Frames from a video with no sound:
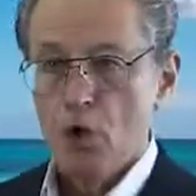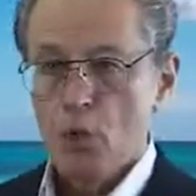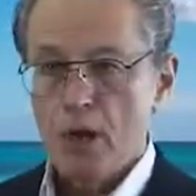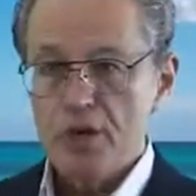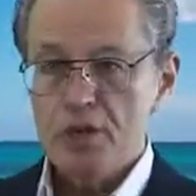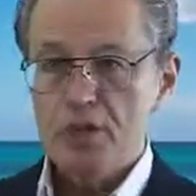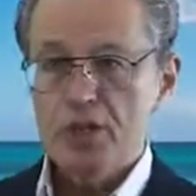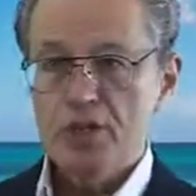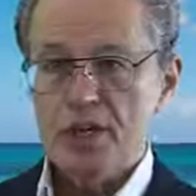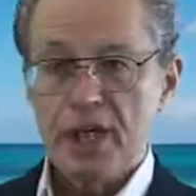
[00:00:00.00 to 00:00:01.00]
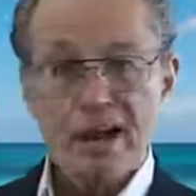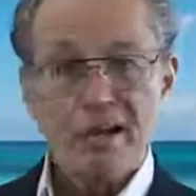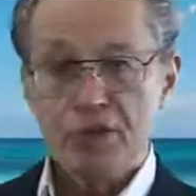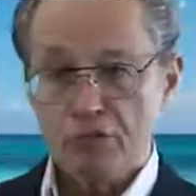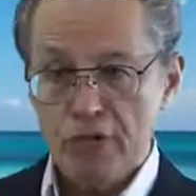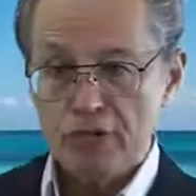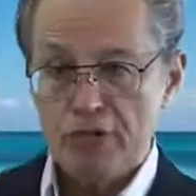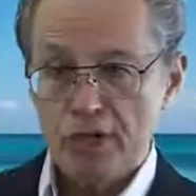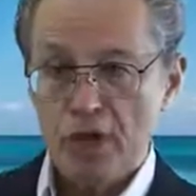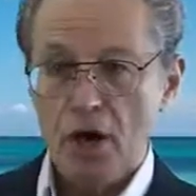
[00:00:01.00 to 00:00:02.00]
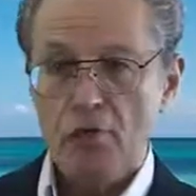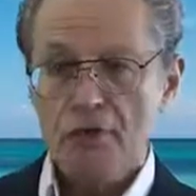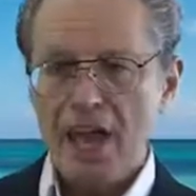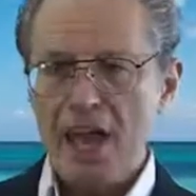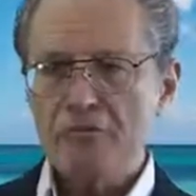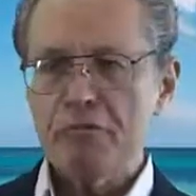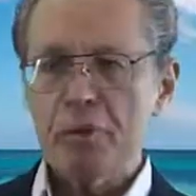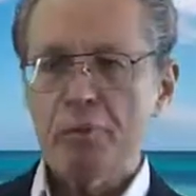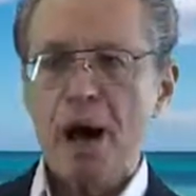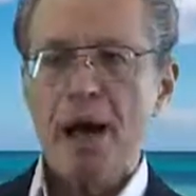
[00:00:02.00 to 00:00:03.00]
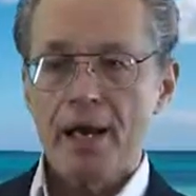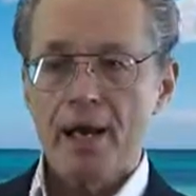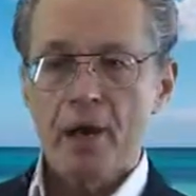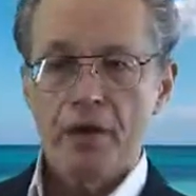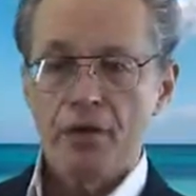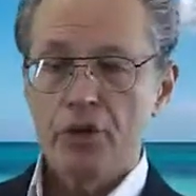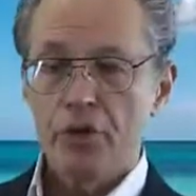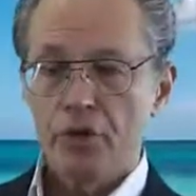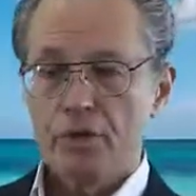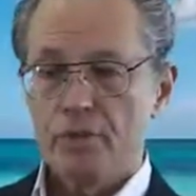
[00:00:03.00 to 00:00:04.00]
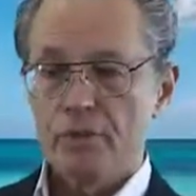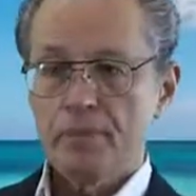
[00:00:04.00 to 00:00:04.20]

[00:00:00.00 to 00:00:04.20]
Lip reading: which is a characteristic of every body on the earth.